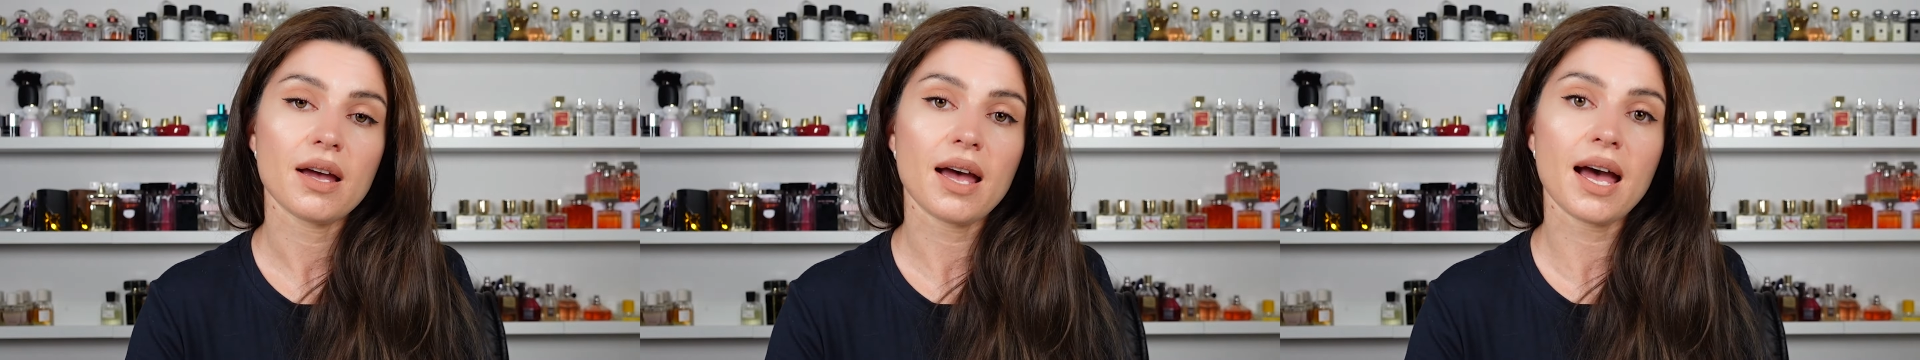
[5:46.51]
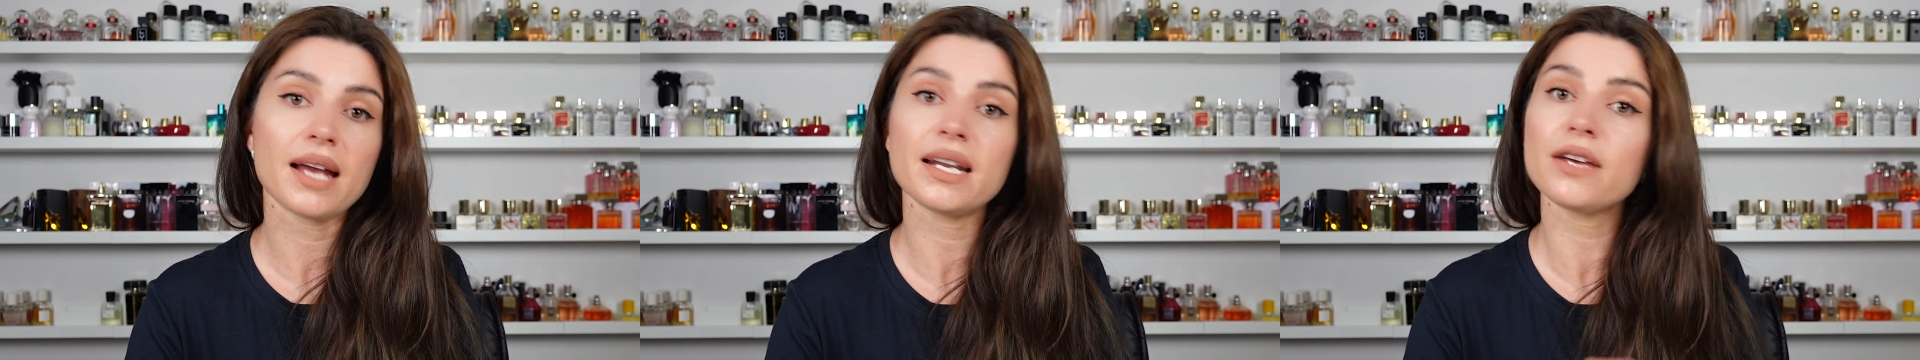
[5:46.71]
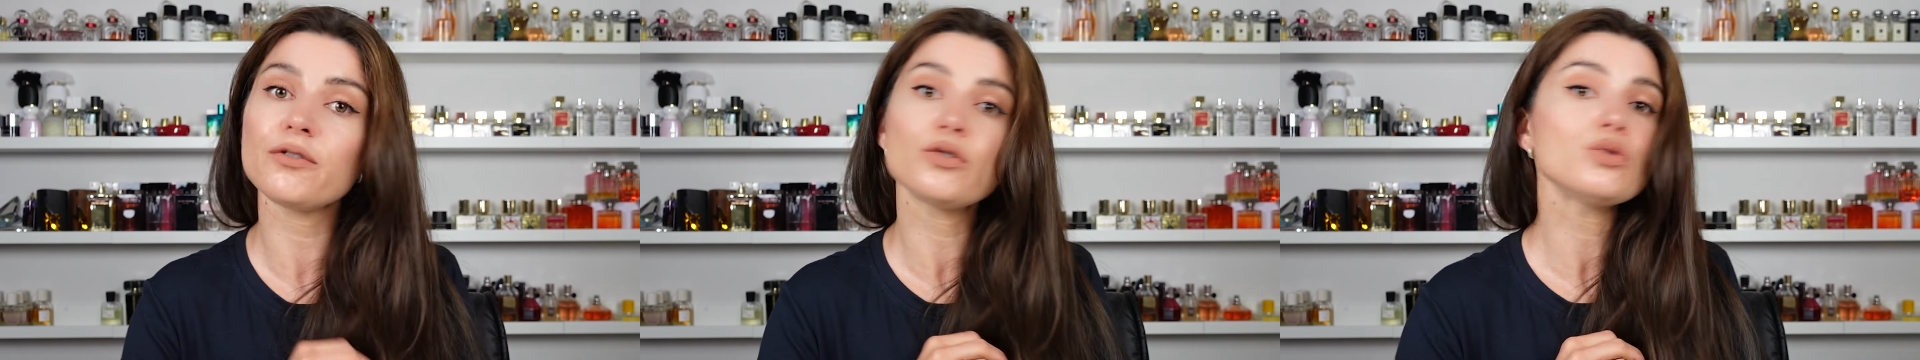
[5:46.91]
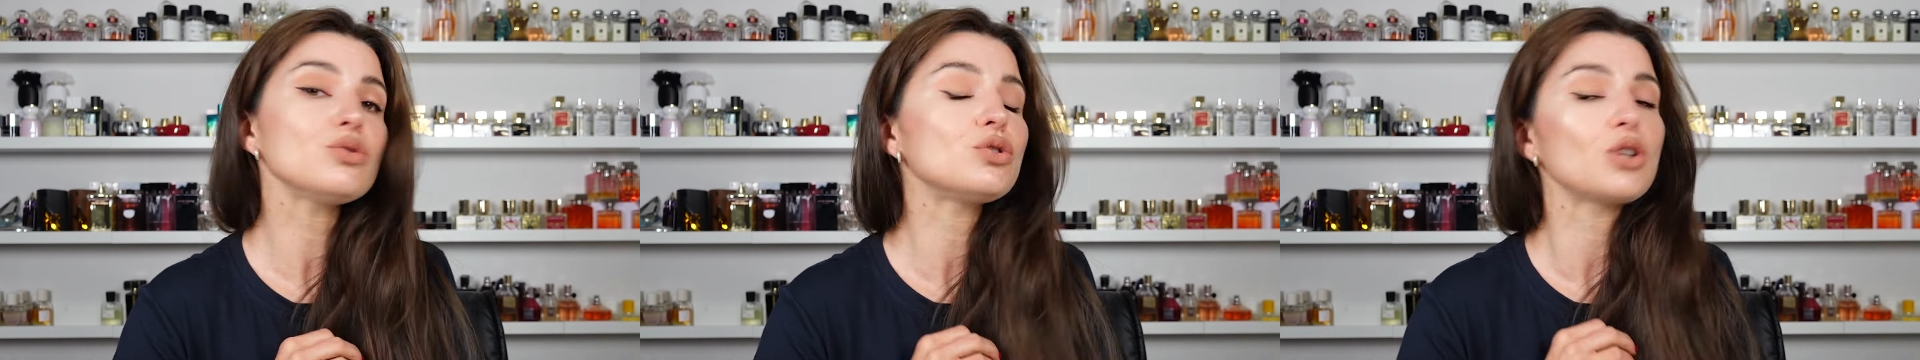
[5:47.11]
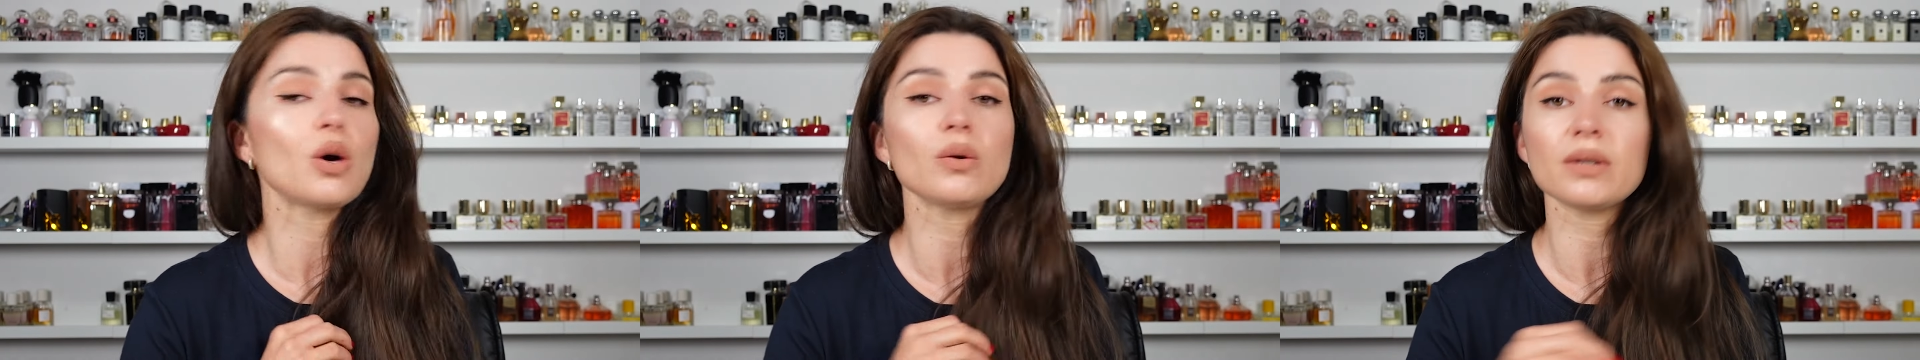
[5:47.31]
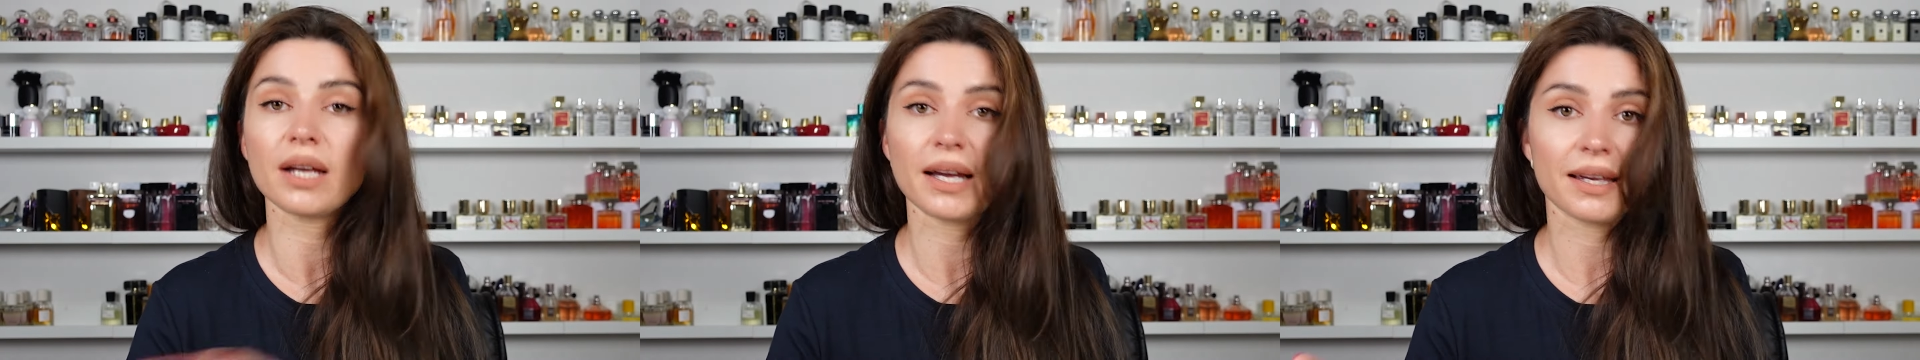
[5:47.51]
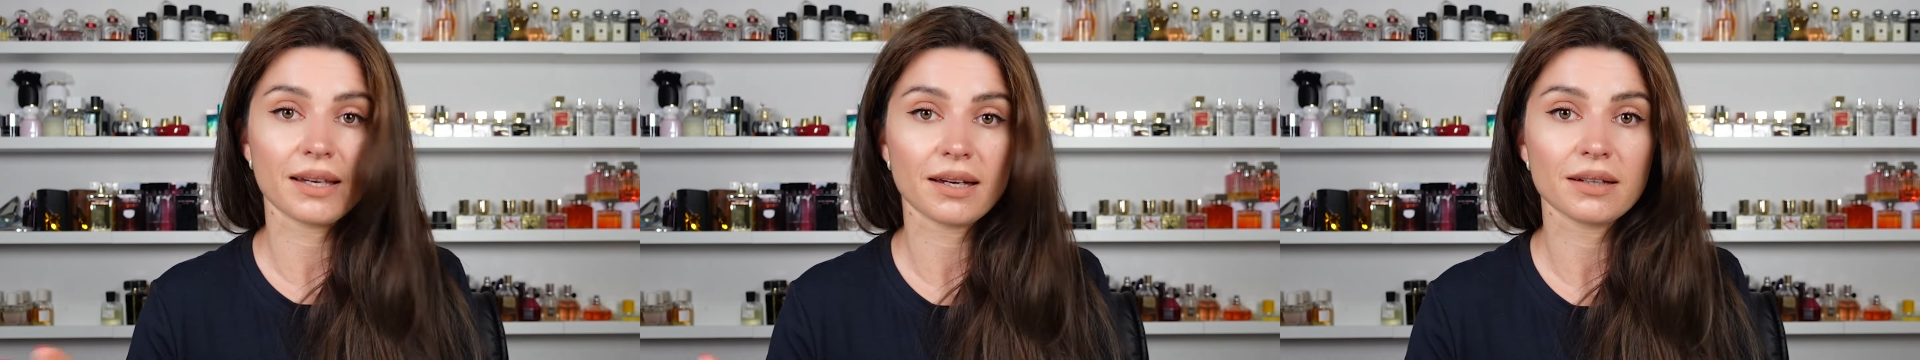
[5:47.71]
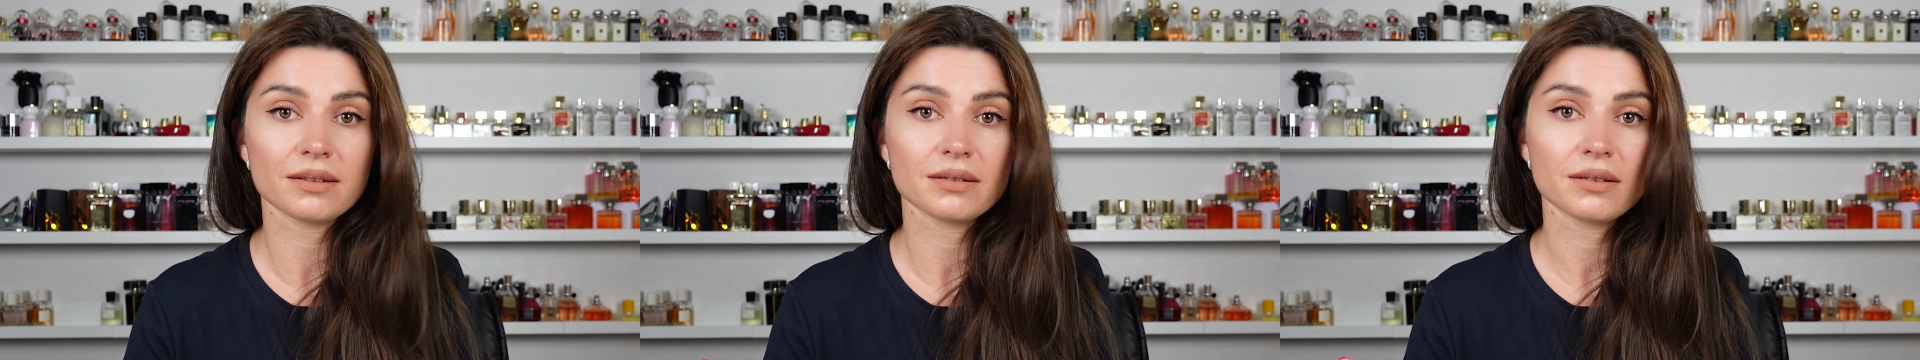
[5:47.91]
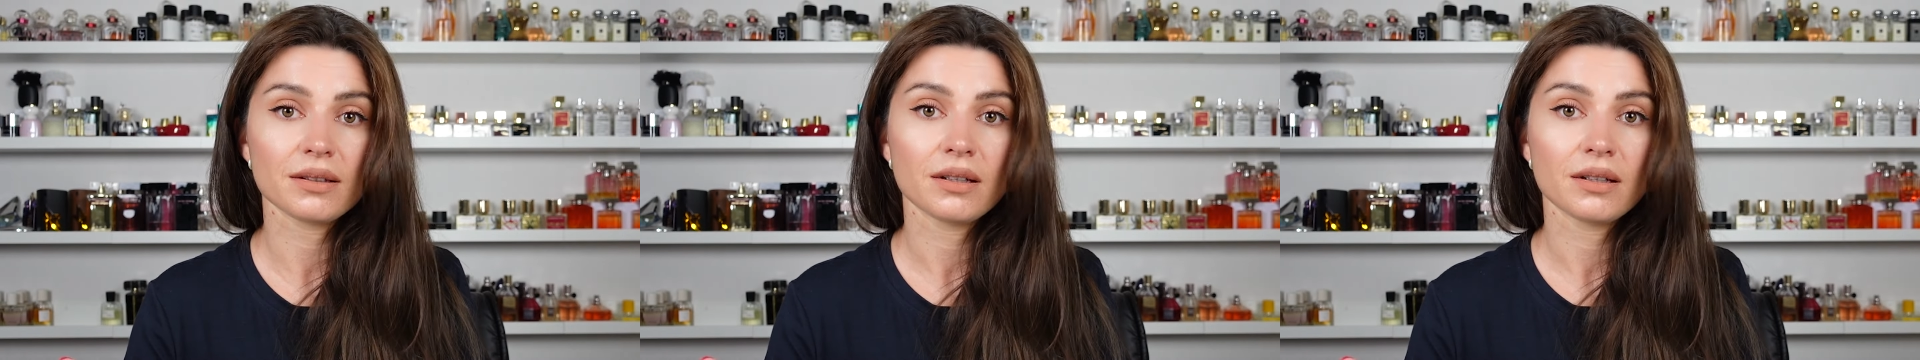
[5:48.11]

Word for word: And if you don't like it,